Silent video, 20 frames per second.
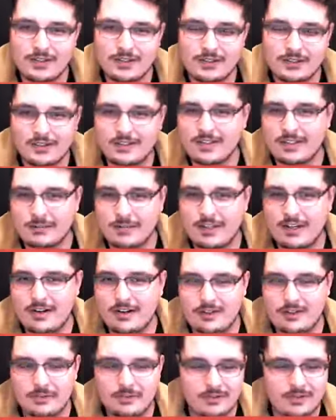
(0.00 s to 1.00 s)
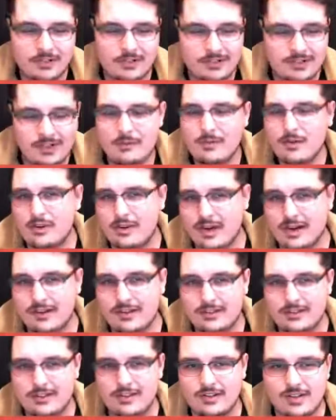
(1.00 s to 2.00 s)
the similarities between the Democrats
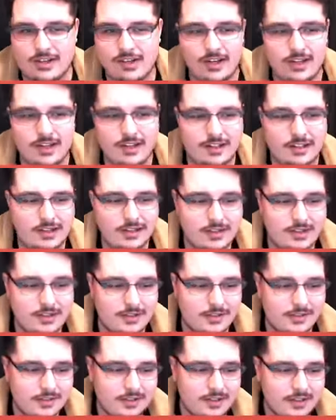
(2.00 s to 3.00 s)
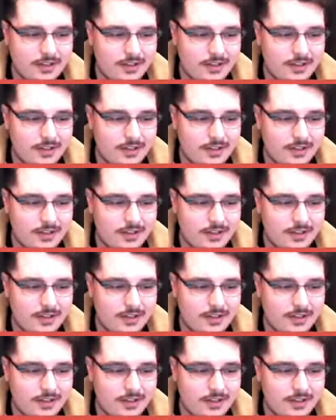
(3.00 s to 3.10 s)
and the Jedi is